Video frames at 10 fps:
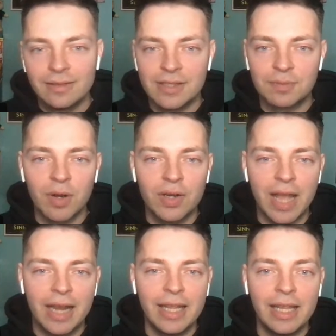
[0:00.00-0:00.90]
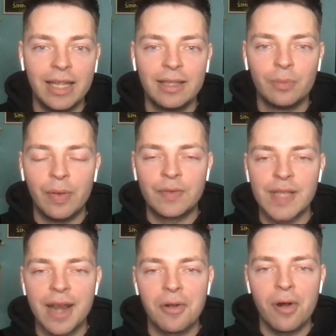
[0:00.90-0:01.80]
This is where Kenny, we
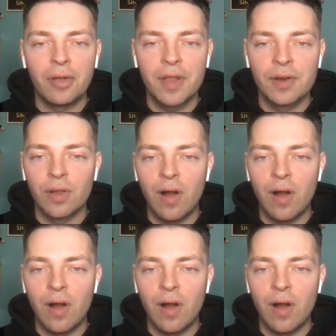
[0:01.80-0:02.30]
said it all year